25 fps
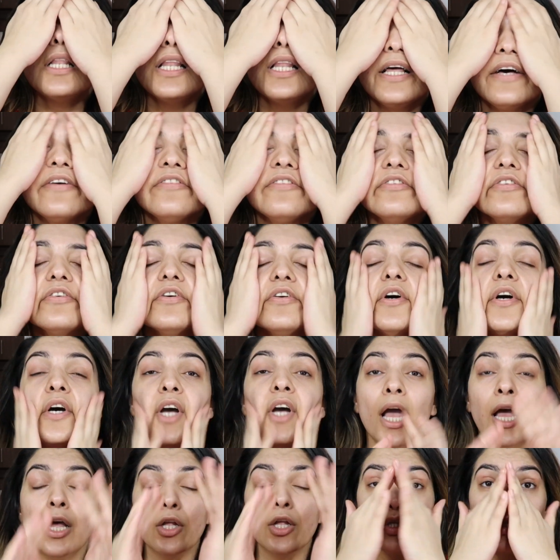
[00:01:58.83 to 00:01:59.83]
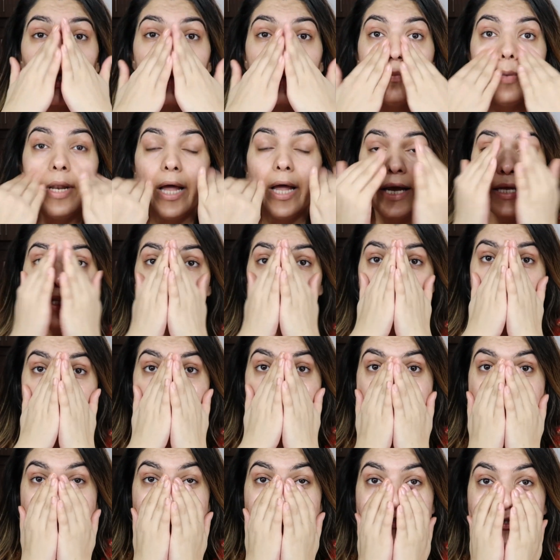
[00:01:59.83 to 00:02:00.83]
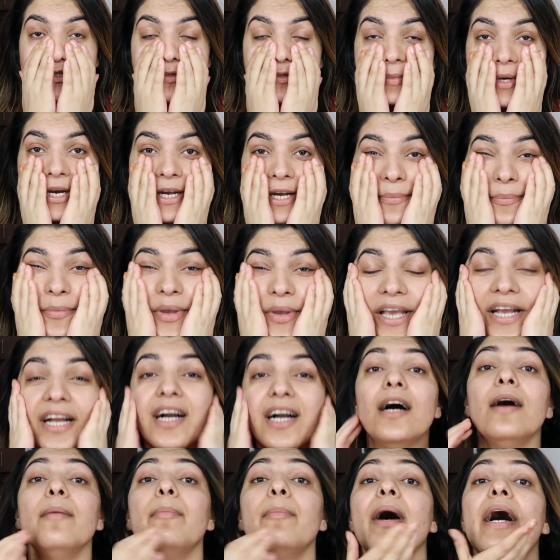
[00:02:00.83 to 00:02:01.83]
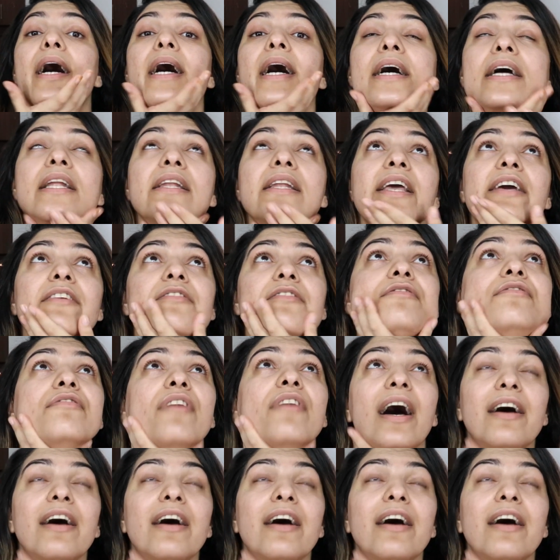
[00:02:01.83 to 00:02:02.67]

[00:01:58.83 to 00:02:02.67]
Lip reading: love to apply this before my makeup. And if